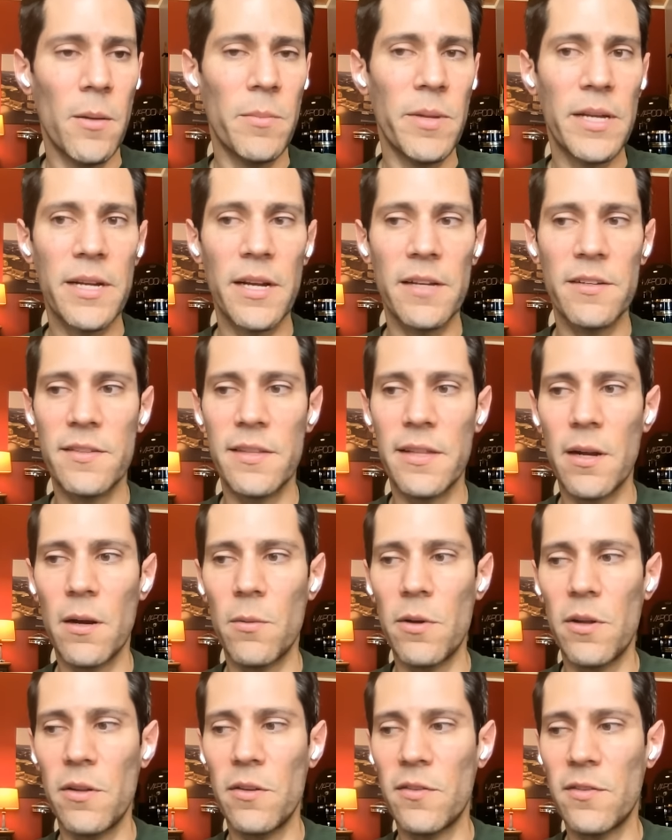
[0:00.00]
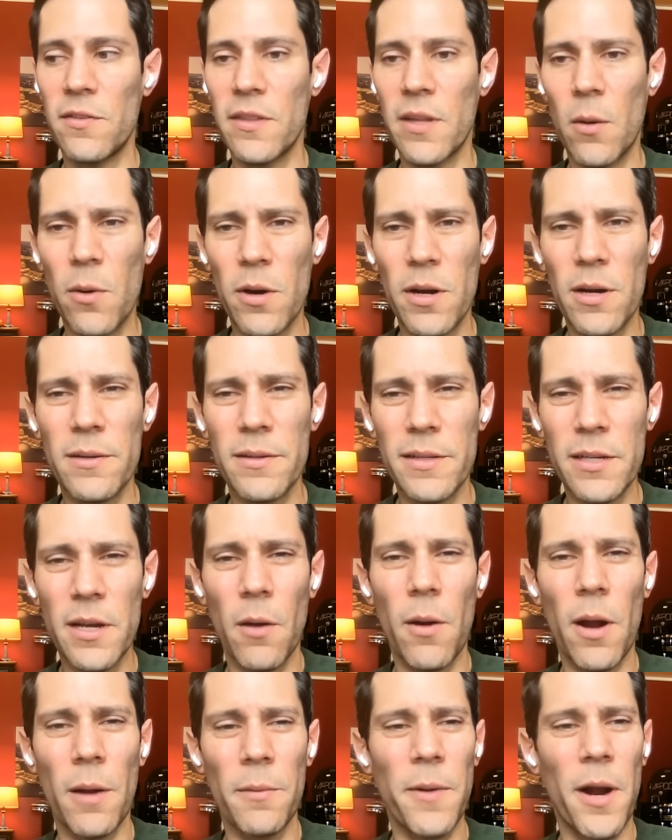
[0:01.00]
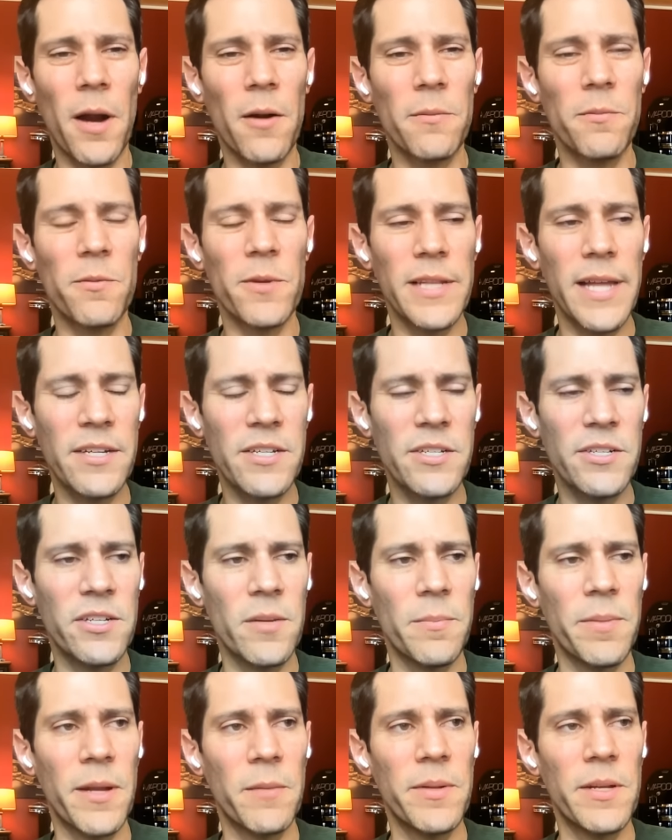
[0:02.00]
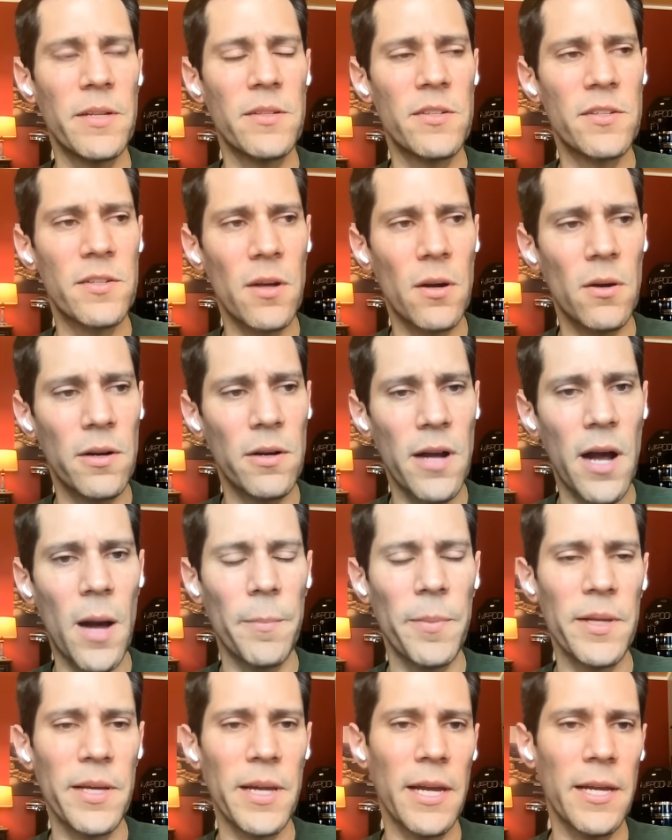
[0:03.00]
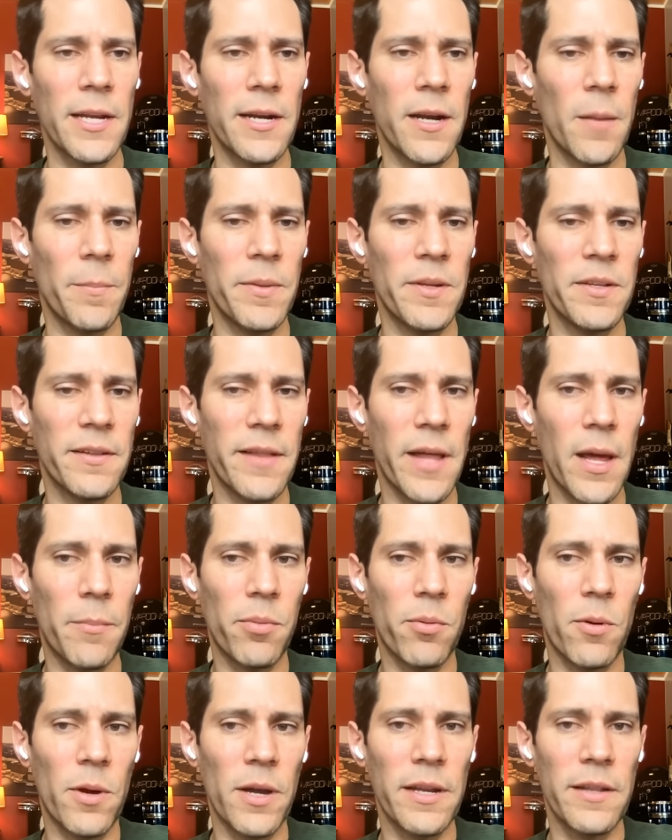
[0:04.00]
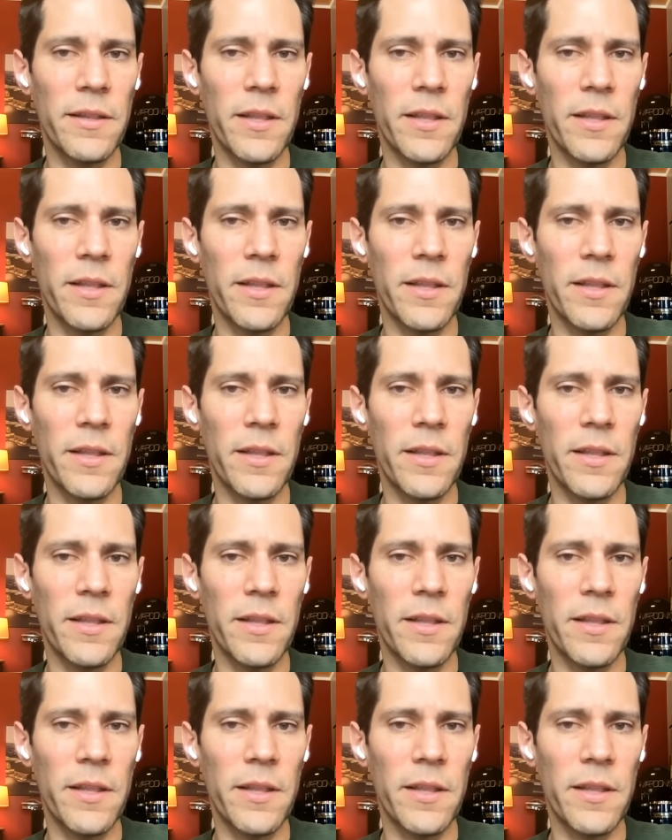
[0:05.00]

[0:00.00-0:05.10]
because there were, you know, our relationship had been so complicated up until that point.